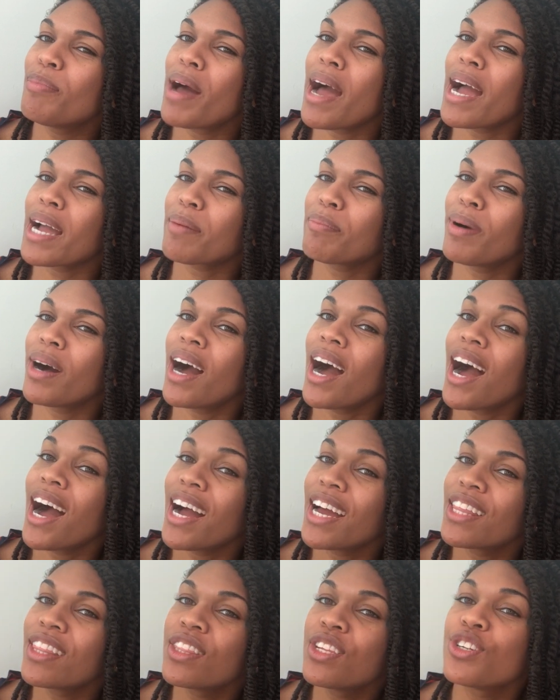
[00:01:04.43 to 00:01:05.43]
back
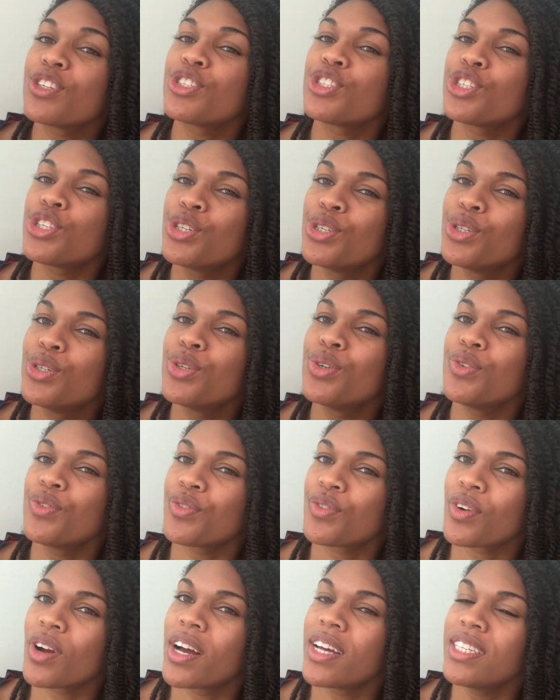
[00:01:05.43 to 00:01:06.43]
behind your two
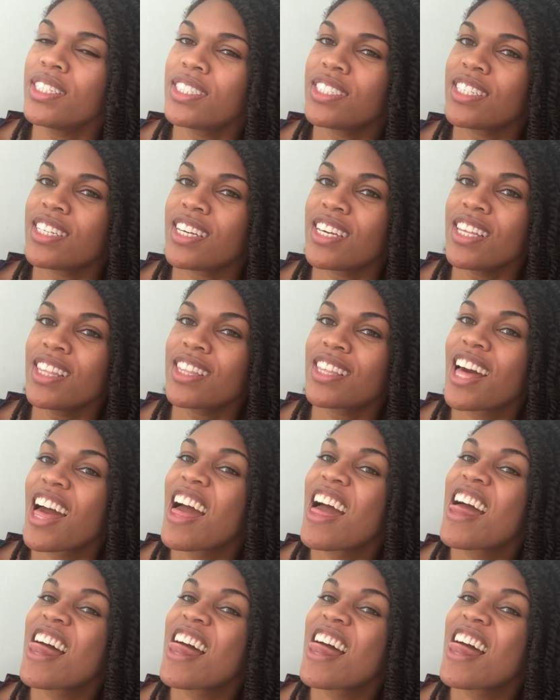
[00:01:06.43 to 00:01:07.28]
front teeth.